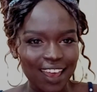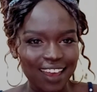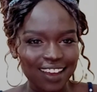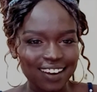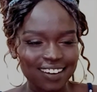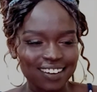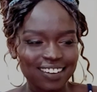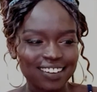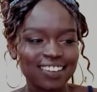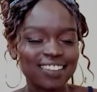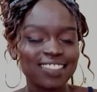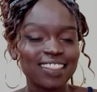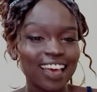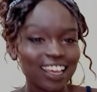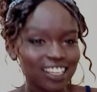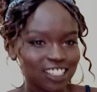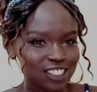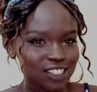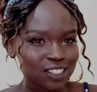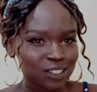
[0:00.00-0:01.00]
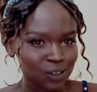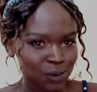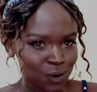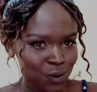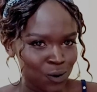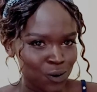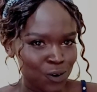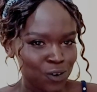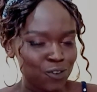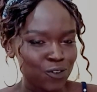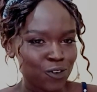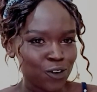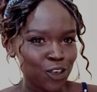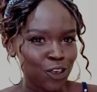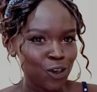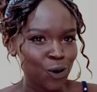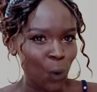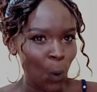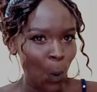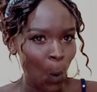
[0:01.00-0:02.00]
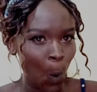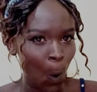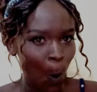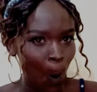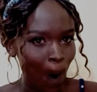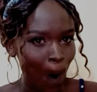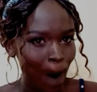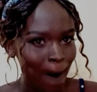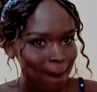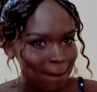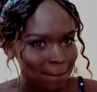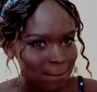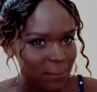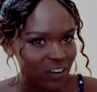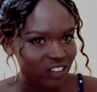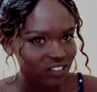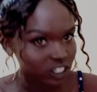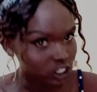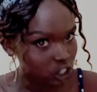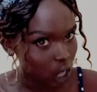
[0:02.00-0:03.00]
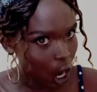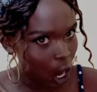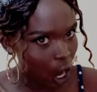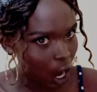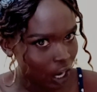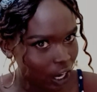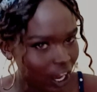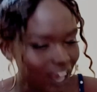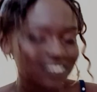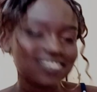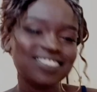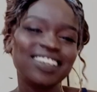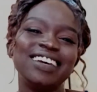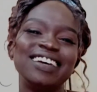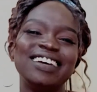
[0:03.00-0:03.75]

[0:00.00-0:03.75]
and that's good for your vagina.